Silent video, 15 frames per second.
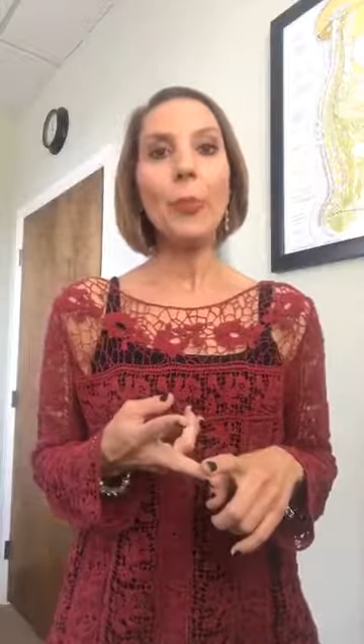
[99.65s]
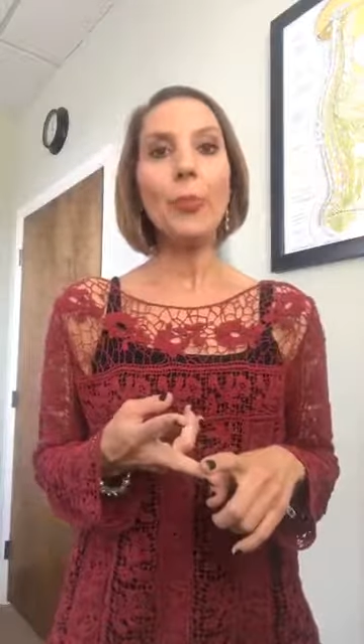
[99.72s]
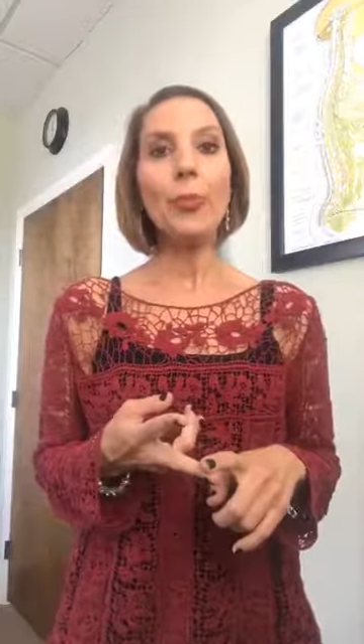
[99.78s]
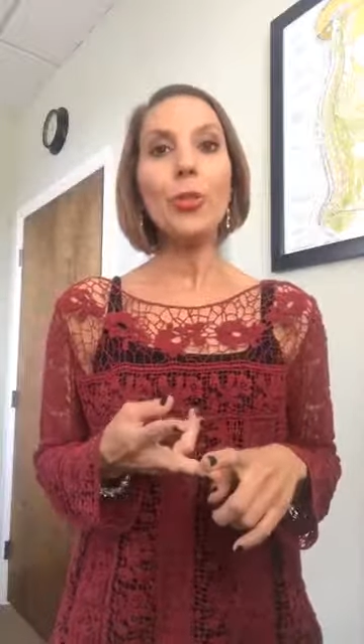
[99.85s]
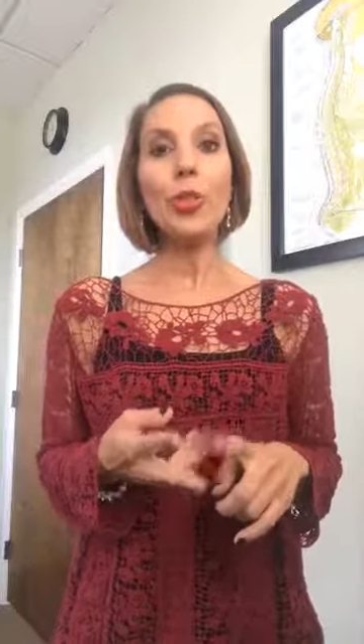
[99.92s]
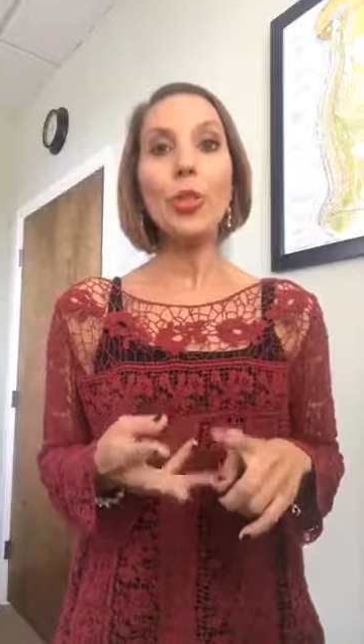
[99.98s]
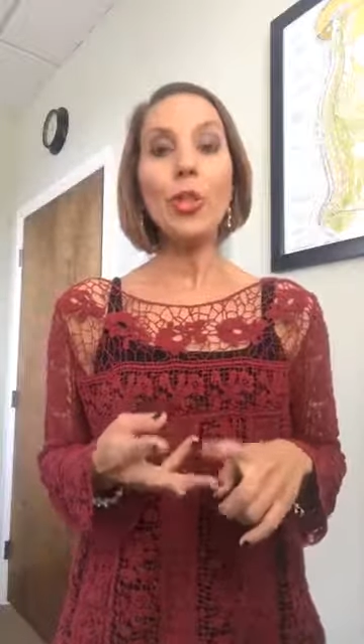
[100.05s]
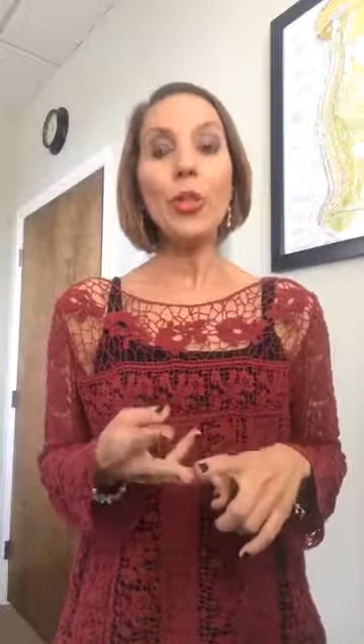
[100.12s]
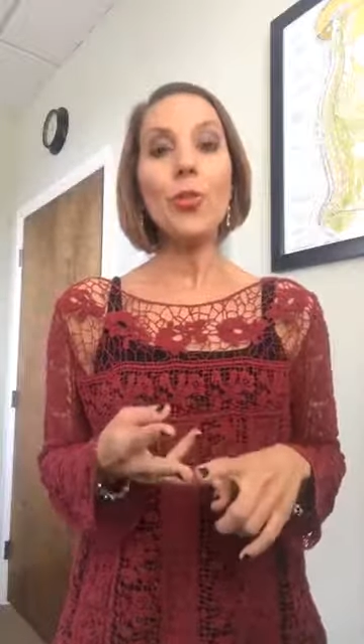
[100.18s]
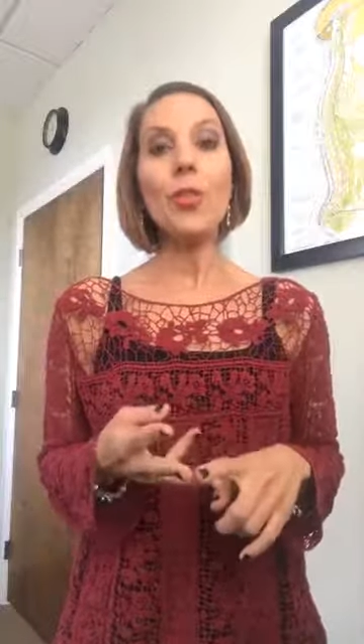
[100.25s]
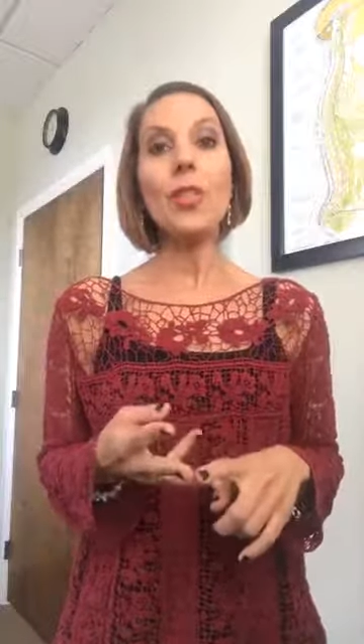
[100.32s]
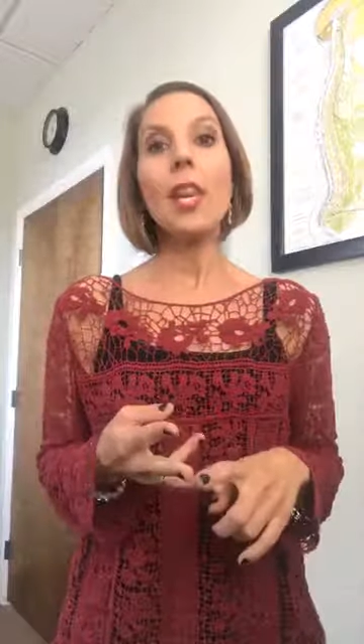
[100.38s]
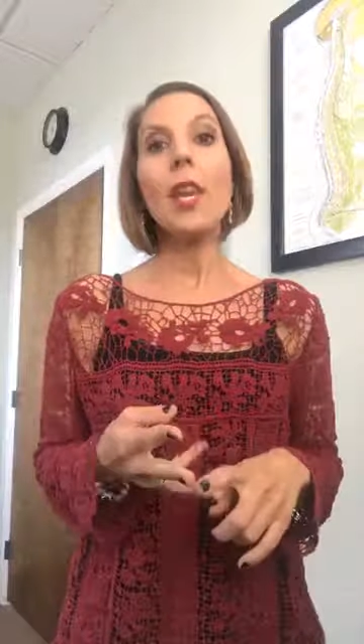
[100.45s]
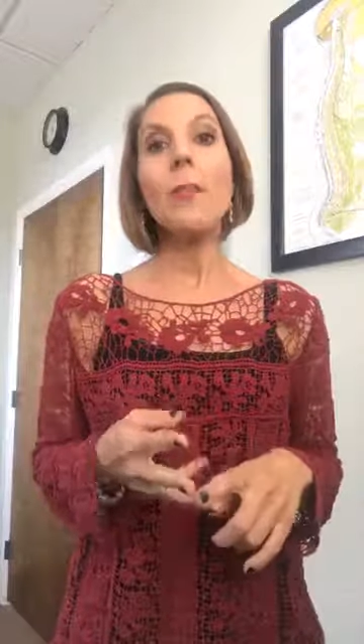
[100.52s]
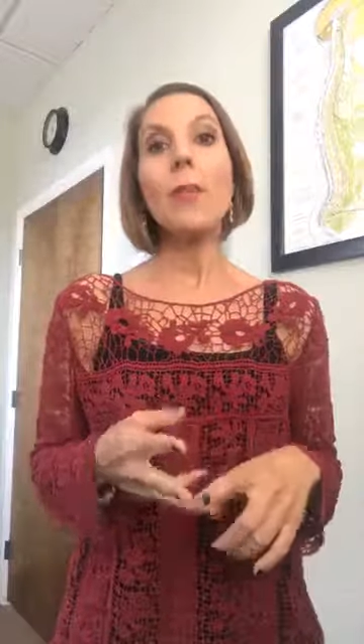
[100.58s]
sugars,
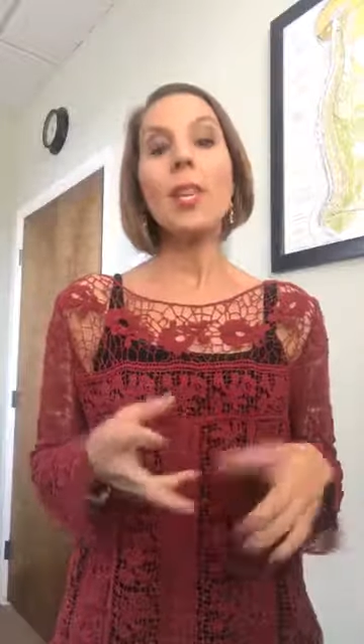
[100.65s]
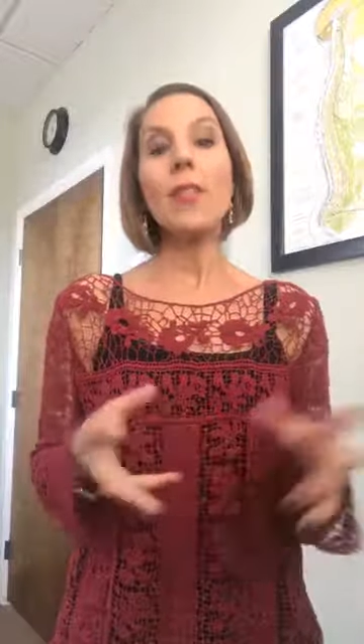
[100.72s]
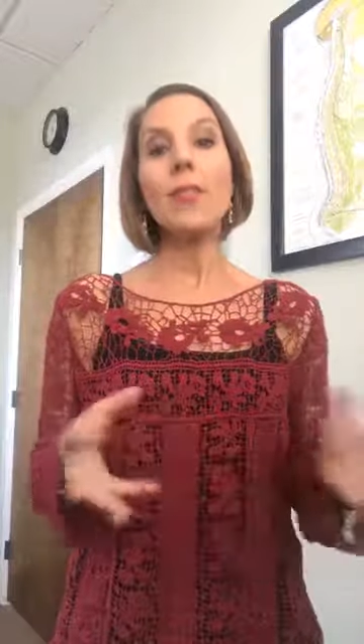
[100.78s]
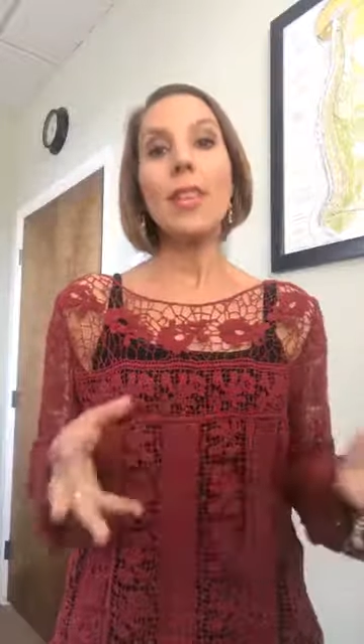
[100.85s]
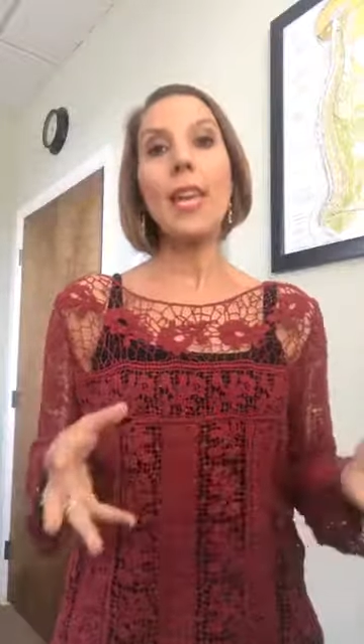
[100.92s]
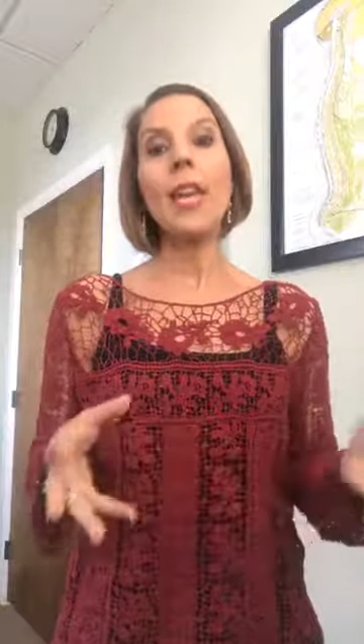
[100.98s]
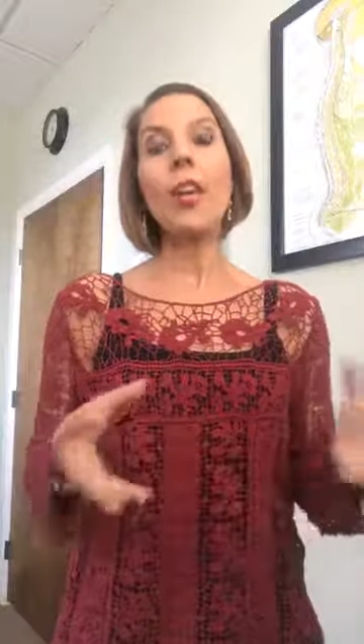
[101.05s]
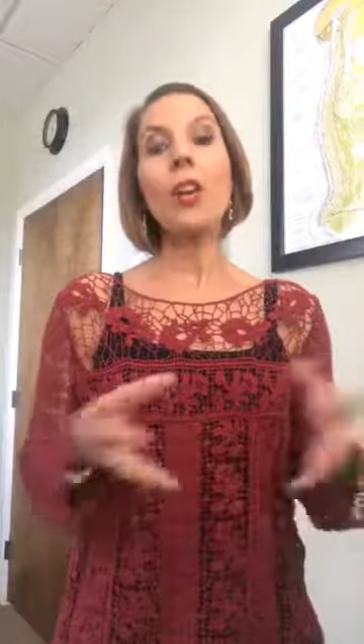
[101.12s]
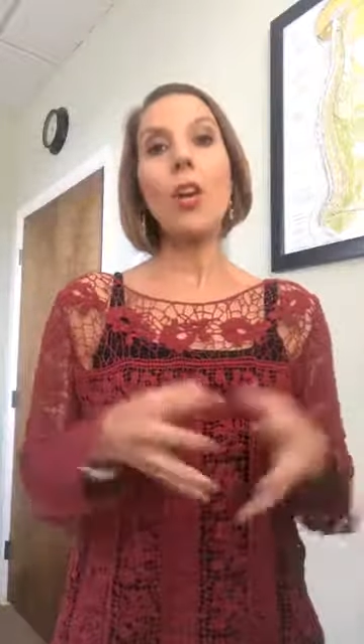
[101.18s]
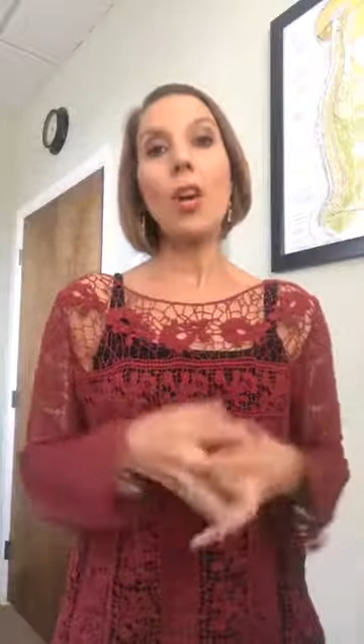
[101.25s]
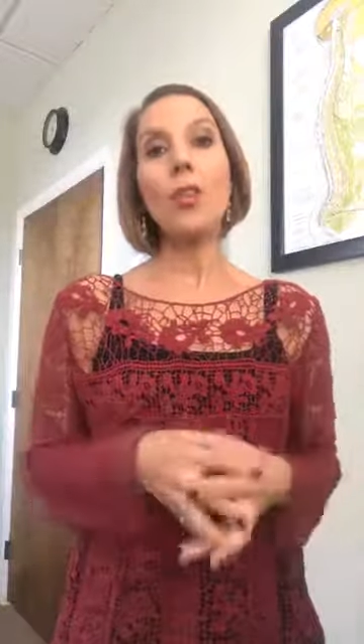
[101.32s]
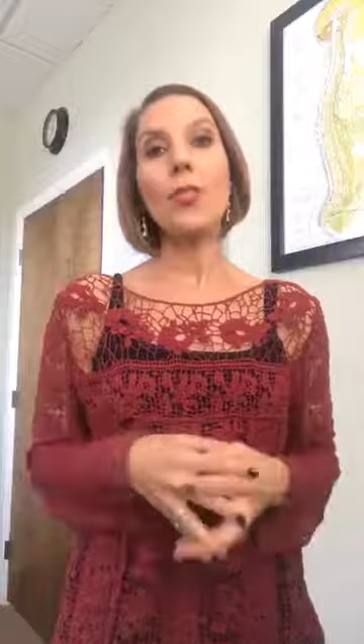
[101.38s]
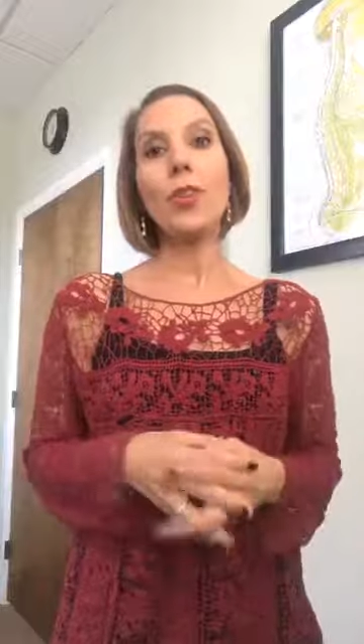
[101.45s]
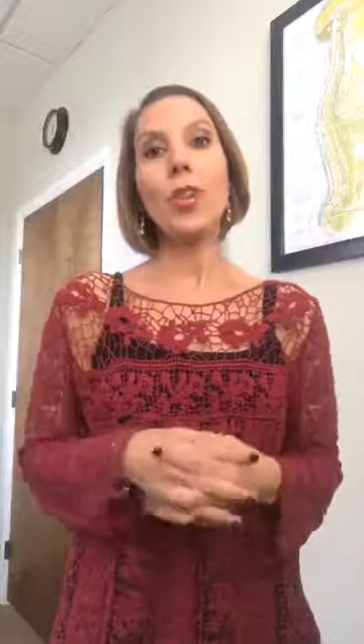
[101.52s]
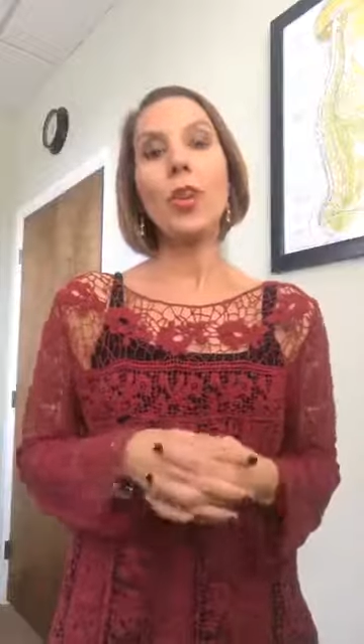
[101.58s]
because they are
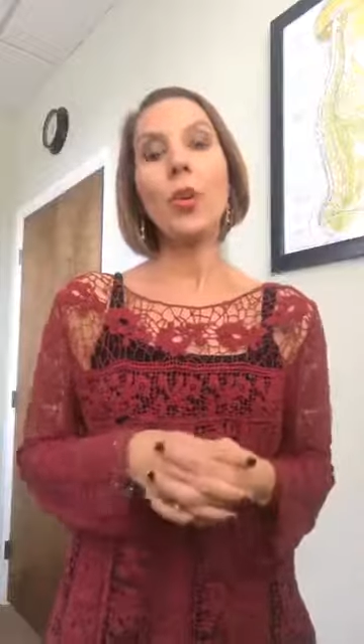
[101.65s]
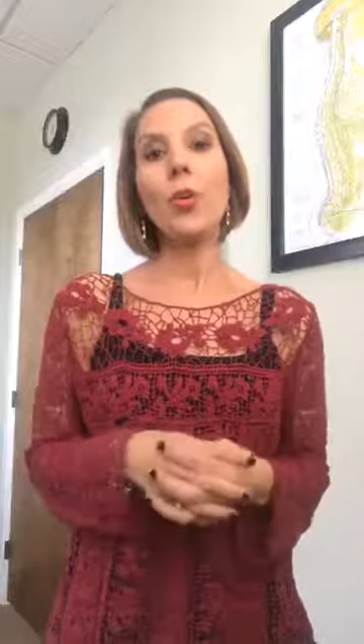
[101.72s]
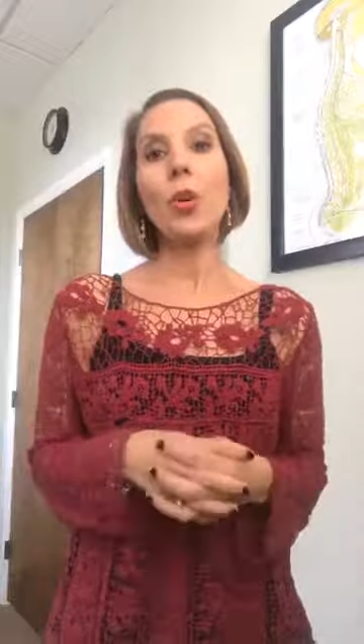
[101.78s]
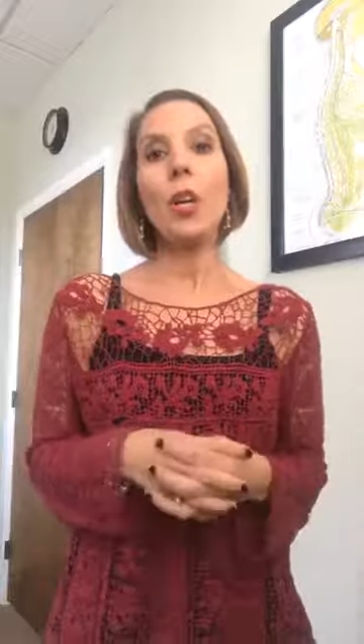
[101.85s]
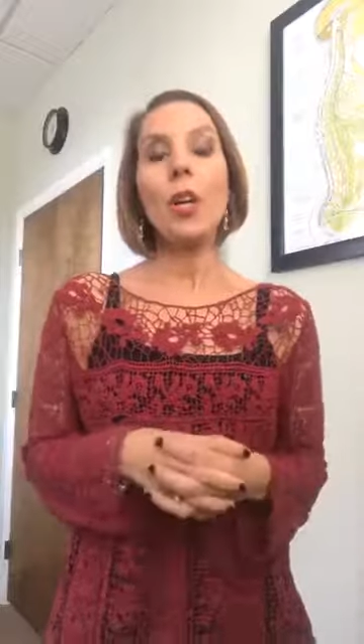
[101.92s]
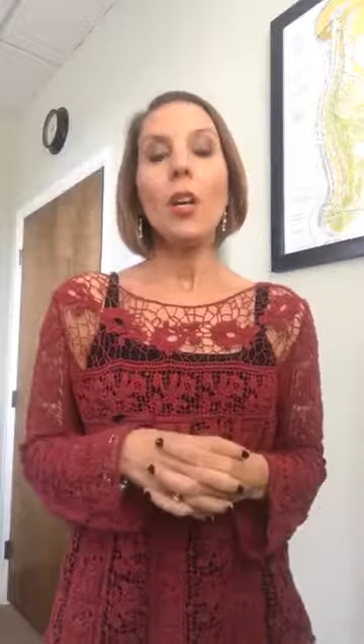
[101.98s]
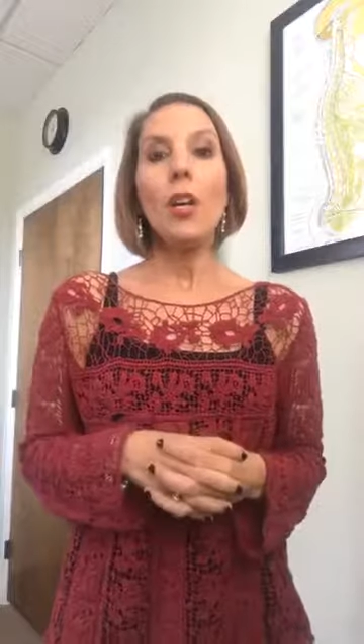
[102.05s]
also